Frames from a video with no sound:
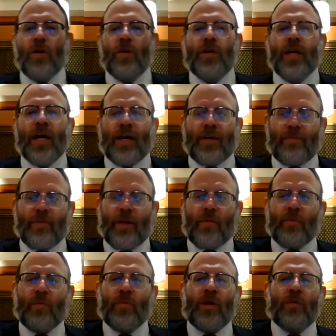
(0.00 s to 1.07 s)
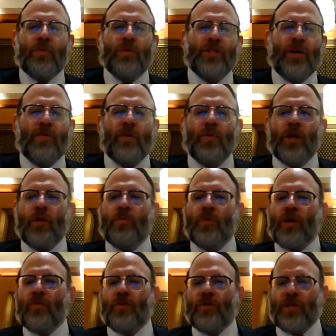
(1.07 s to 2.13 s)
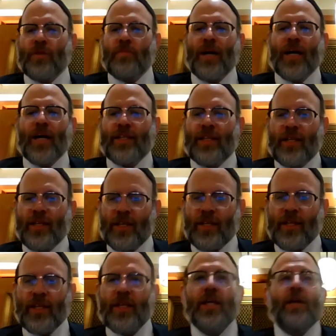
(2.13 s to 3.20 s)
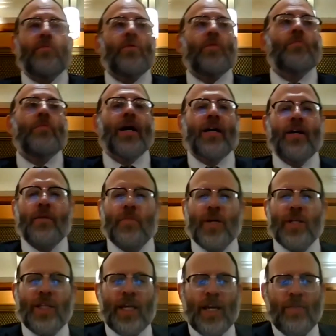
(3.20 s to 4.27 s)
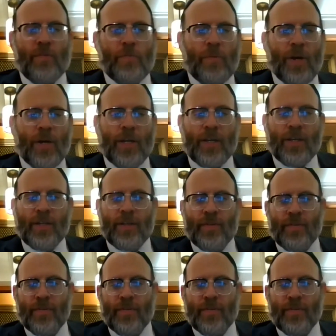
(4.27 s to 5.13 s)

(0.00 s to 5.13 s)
Okay, we want to wish everyone a beautiful Shabbat. We're back on Monday, everybody.